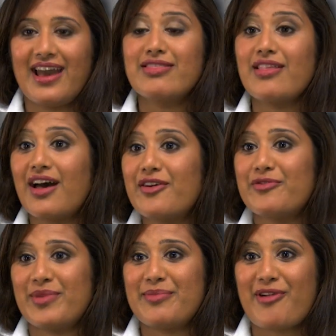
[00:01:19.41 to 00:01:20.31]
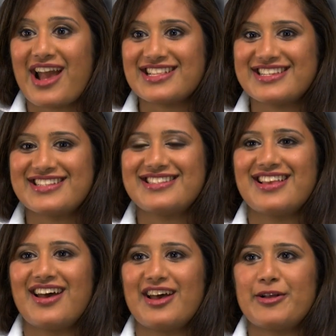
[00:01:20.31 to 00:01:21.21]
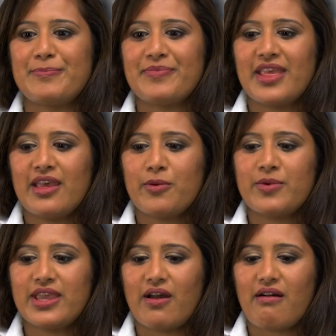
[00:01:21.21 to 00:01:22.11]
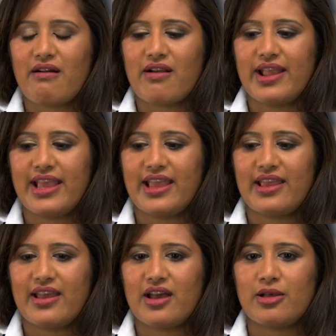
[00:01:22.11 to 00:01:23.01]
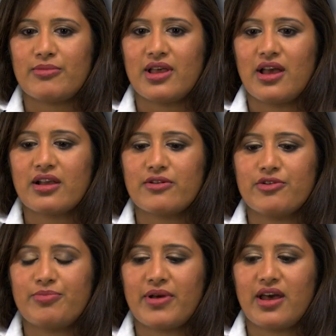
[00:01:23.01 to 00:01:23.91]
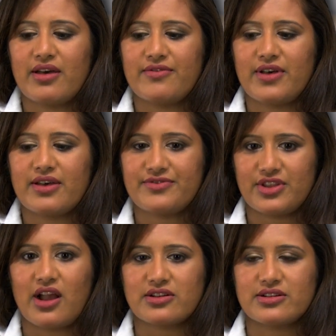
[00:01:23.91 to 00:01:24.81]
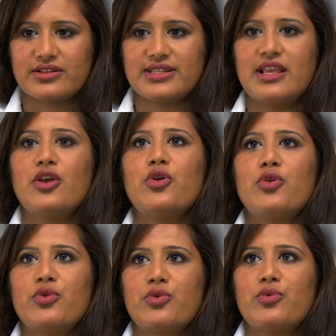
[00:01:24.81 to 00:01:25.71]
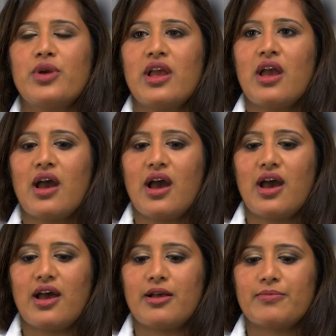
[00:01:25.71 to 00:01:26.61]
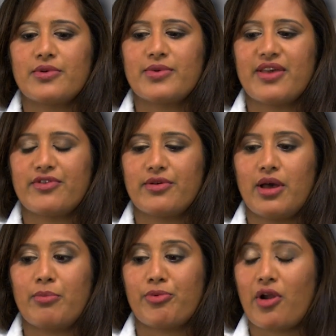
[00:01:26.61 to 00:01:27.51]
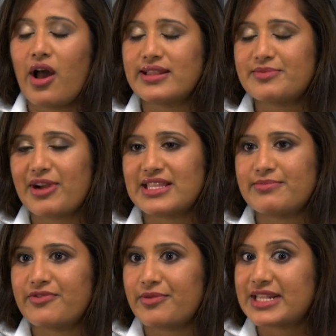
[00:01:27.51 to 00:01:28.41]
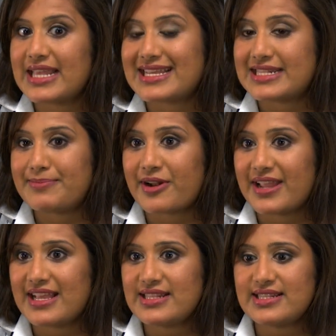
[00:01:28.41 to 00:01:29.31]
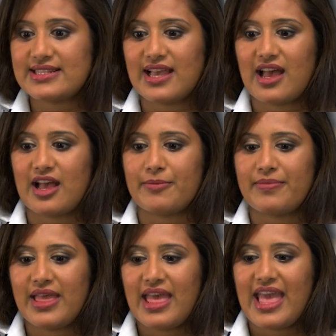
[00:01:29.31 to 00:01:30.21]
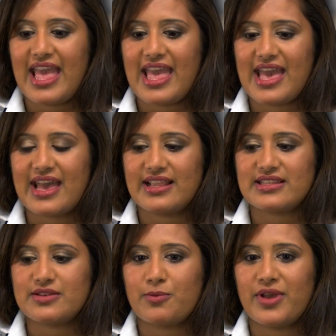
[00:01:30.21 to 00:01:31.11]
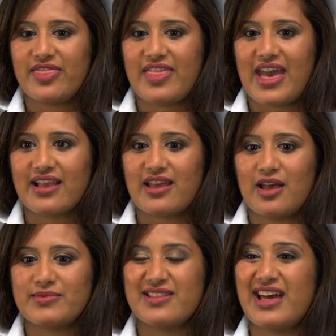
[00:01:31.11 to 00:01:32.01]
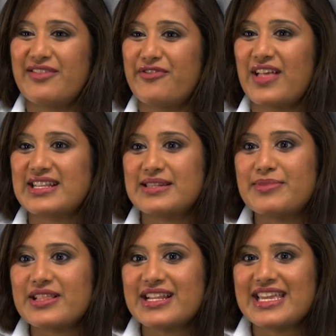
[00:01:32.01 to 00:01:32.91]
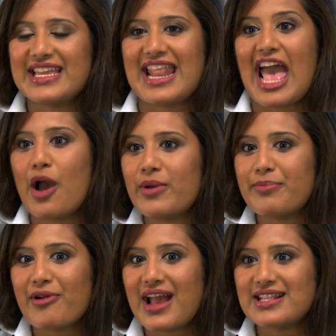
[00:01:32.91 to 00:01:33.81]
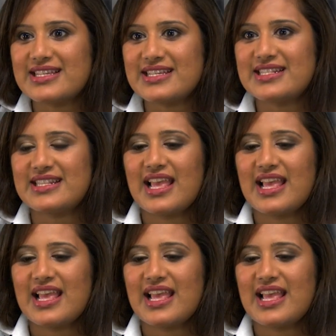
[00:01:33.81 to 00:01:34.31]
I love my practice. We are a group of doctors who we have a broad spectrum of experience, and with that comes a lot of flexibility in how we practice,